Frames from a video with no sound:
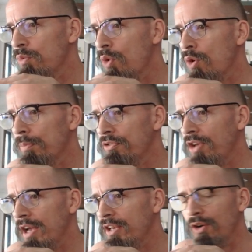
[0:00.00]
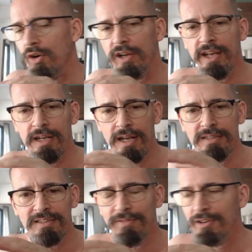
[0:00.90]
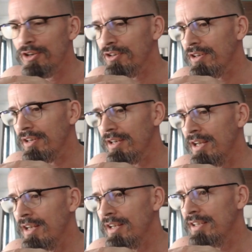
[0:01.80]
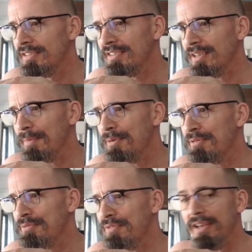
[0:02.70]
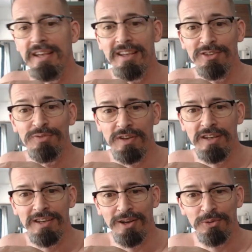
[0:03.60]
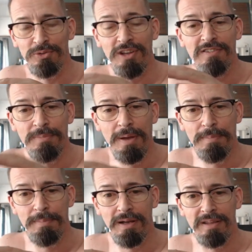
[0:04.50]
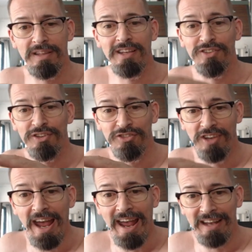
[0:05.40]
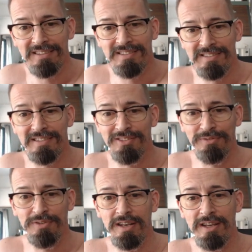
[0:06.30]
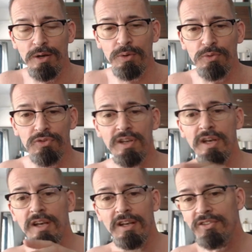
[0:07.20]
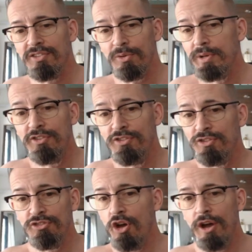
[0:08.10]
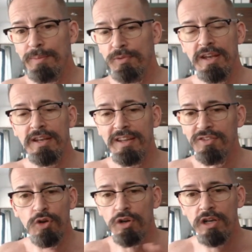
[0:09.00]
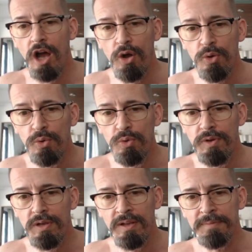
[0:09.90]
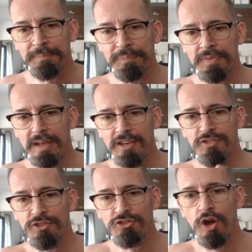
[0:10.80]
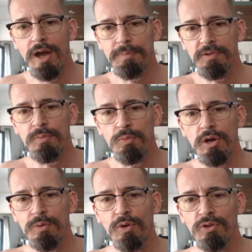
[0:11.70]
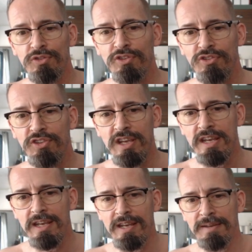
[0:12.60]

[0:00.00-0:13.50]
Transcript: warm take on it. Let's have a look at some of his videos. Now remember, these are text to videos, so he's just typed in, there's not code, he's just typed in what he wants to see.